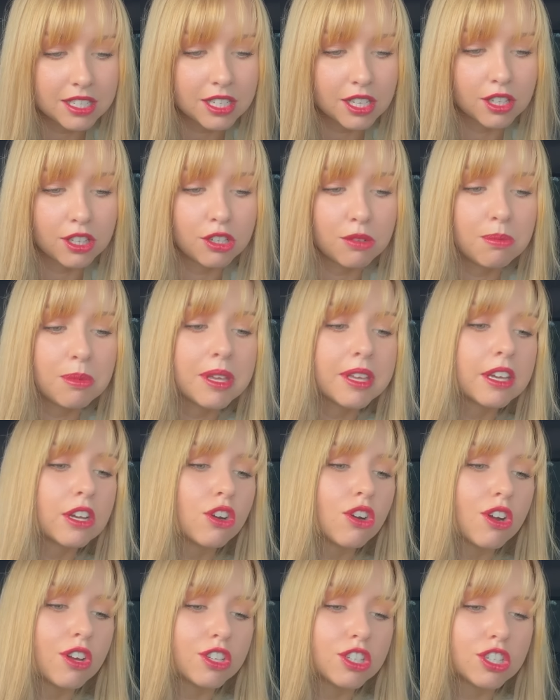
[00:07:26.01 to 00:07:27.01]
looping
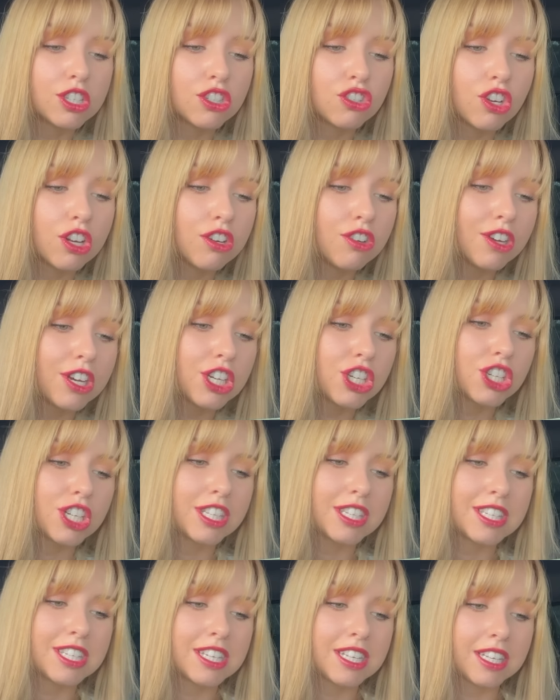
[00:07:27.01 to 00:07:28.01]
across generations
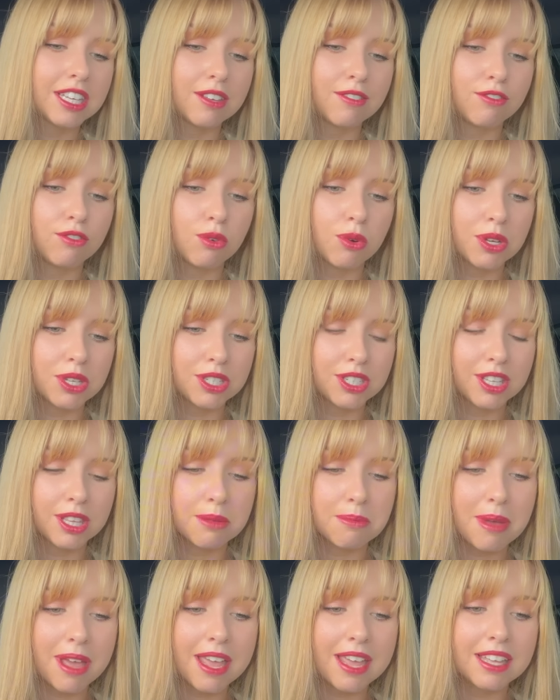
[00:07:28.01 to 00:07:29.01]
to give voice to the
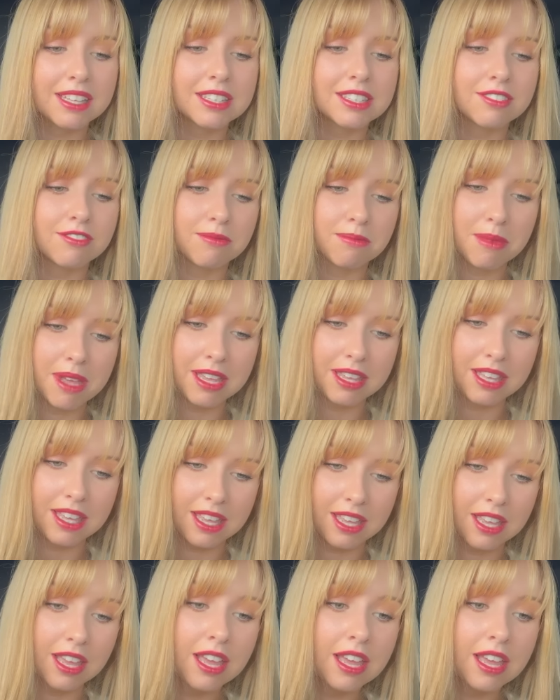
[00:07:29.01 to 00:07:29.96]
pains of making